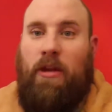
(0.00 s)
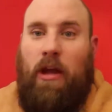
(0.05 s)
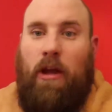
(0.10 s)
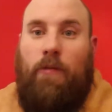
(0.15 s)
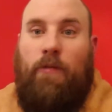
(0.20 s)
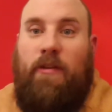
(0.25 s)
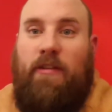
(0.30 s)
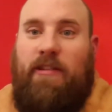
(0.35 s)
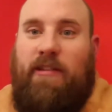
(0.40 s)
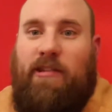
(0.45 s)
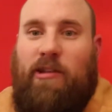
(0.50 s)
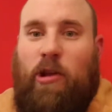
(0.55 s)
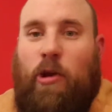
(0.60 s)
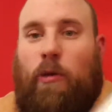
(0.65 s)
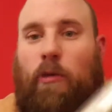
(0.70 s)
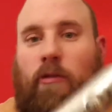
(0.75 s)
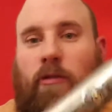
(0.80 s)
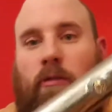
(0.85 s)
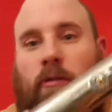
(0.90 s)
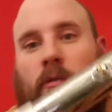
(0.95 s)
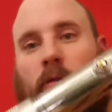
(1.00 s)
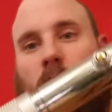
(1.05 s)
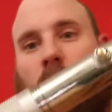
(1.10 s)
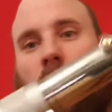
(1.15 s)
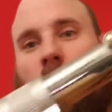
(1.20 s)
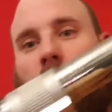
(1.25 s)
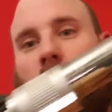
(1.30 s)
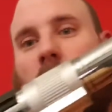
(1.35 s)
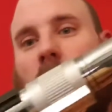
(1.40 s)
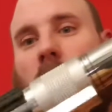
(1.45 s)
This is Luke's
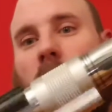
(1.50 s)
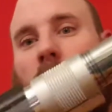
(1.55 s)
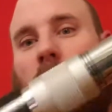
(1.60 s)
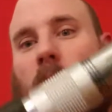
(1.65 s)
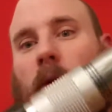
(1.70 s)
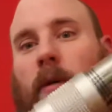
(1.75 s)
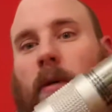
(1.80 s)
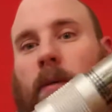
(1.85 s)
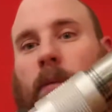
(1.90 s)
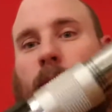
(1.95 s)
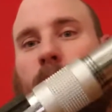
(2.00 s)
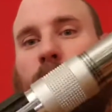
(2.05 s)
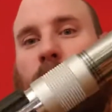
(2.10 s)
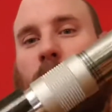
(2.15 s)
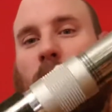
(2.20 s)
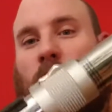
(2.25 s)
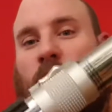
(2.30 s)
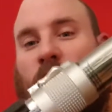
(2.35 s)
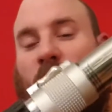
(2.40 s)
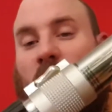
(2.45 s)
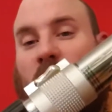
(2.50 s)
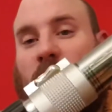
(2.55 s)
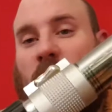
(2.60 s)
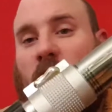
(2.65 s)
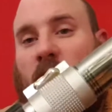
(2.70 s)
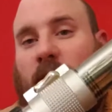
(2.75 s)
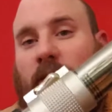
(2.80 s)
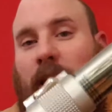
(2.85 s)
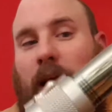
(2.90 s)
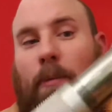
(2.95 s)
first
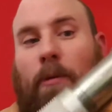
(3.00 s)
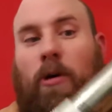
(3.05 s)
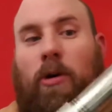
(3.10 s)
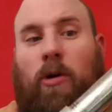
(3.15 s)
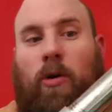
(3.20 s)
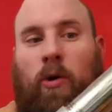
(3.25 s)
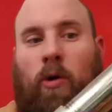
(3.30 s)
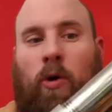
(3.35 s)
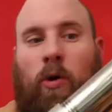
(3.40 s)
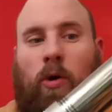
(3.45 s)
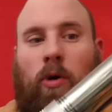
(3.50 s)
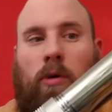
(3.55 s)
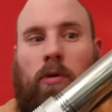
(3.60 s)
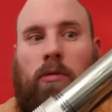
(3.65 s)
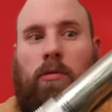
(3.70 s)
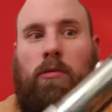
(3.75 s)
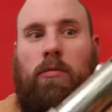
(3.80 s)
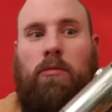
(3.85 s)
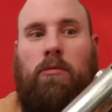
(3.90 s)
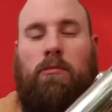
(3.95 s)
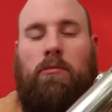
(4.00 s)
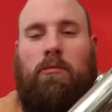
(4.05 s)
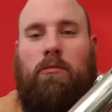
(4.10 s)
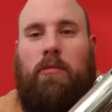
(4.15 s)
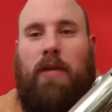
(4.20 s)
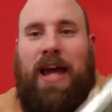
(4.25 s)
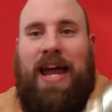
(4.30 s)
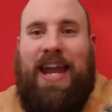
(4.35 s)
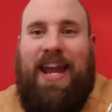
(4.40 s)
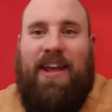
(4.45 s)
lightsaber, or
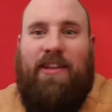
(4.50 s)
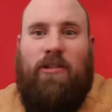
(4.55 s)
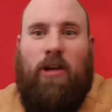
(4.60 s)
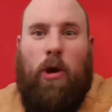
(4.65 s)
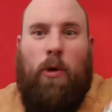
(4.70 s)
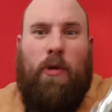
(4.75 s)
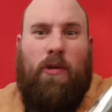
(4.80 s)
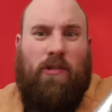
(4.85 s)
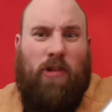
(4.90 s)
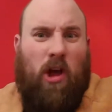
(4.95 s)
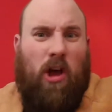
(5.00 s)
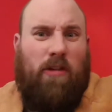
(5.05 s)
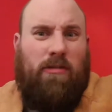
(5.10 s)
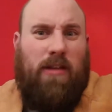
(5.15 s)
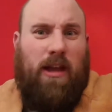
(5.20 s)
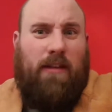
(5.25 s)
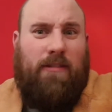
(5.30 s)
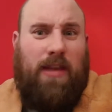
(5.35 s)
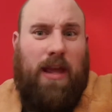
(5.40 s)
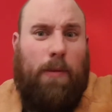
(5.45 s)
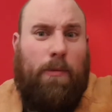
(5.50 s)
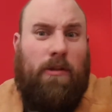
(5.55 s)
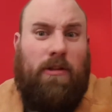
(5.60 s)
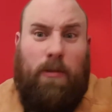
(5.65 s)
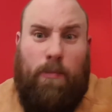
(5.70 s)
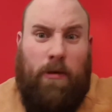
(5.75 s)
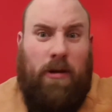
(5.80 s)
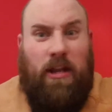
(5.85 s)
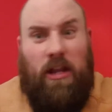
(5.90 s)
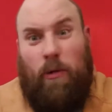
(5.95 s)
Anakin Skywalker's last lightsaber,
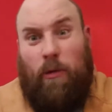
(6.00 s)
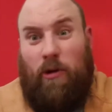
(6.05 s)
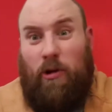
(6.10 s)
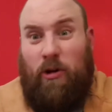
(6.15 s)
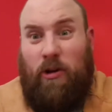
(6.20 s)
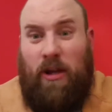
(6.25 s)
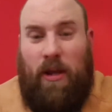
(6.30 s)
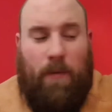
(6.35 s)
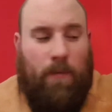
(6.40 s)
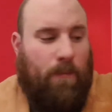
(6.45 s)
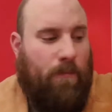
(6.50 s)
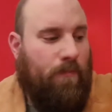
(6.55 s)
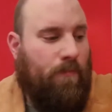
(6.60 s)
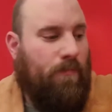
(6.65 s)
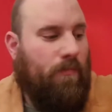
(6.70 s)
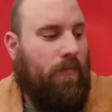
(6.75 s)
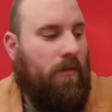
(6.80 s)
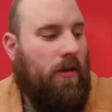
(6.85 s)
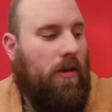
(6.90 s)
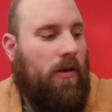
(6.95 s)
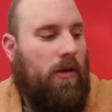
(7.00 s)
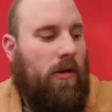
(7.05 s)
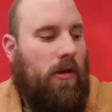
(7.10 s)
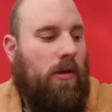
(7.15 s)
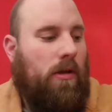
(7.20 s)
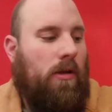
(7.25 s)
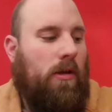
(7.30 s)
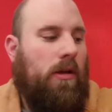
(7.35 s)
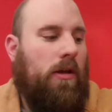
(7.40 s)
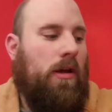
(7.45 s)
depending on how you want to look
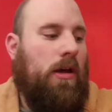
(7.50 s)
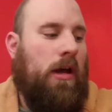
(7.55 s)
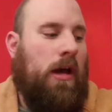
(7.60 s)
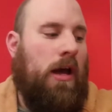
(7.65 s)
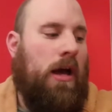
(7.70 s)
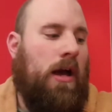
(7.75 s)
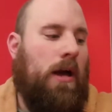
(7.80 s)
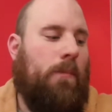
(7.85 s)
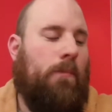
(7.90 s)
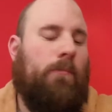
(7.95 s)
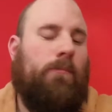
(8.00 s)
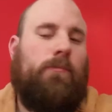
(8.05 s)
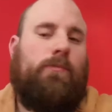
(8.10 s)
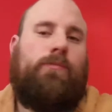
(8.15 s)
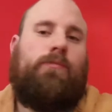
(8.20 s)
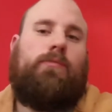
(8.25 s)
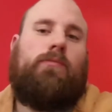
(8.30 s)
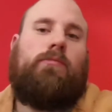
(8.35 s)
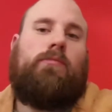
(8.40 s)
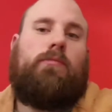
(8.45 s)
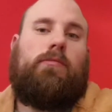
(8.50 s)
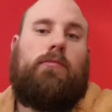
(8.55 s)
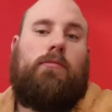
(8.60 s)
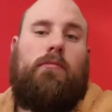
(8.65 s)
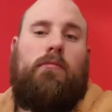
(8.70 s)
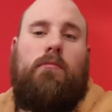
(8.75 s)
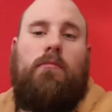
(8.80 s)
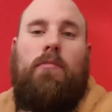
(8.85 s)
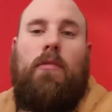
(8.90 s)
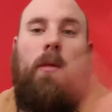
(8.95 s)
at it.
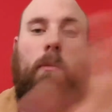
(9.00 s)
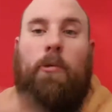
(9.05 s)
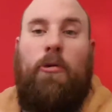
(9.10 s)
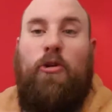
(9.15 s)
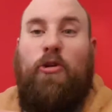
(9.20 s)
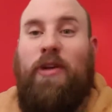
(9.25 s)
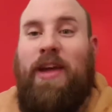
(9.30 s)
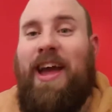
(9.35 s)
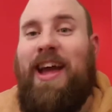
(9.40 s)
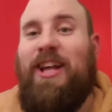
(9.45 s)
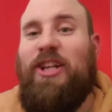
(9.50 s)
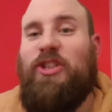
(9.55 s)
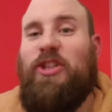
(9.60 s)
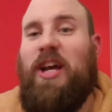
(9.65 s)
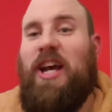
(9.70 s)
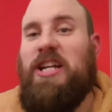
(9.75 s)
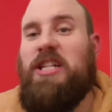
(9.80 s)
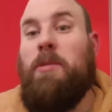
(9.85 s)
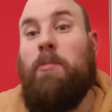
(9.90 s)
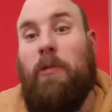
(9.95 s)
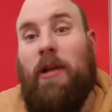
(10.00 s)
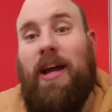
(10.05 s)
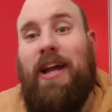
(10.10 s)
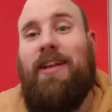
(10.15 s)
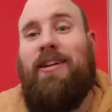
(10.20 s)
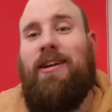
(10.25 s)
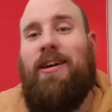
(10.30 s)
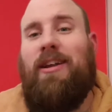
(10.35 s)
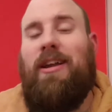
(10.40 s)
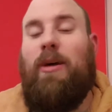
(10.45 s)
But you can change the blade
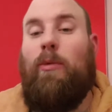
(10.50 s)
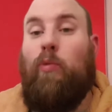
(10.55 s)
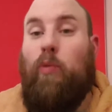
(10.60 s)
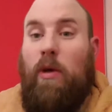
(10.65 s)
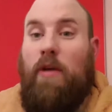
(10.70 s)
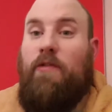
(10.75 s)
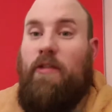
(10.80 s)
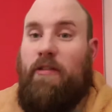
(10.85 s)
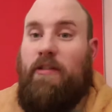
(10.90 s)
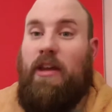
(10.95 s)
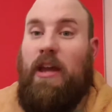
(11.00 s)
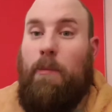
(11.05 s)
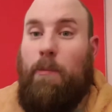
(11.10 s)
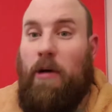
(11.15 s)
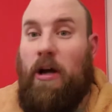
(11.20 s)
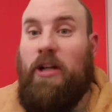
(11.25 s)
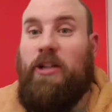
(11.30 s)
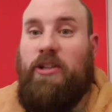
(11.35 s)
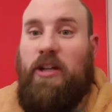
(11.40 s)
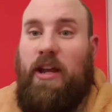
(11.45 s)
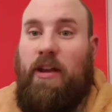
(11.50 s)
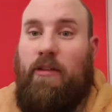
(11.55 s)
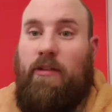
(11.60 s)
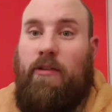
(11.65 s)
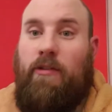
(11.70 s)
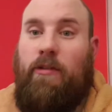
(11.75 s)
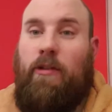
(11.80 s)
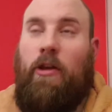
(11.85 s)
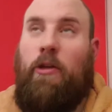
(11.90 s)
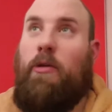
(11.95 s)
colour with the debug cheats,
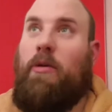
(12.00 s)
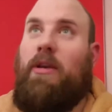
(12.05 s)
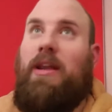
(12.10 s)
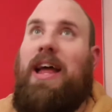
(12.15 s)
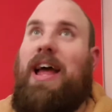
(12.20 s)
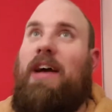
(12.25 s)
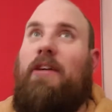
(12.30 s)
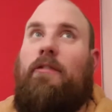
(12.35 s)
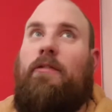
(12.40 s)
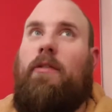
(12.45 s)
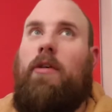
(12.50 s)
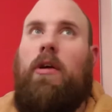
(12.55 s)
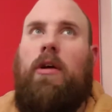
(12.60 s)
so you can have